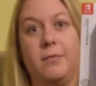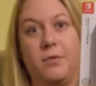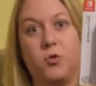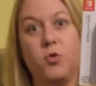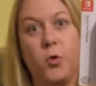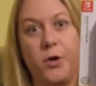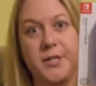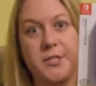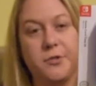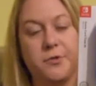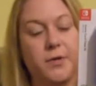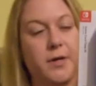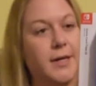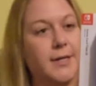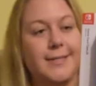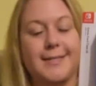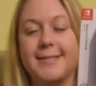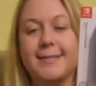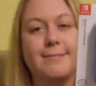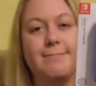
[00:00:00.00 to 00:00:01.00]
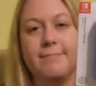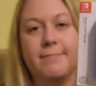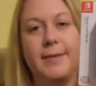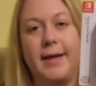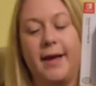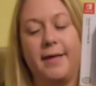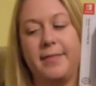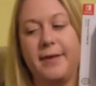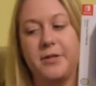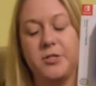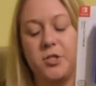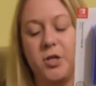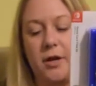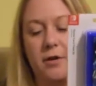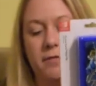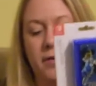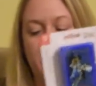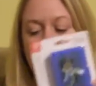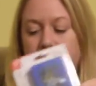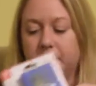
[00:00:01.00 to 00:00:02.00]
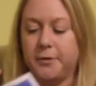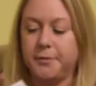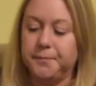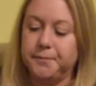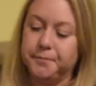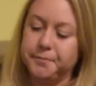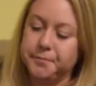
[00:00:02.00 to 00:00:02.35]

Toys R Us. Yeah, there's none available.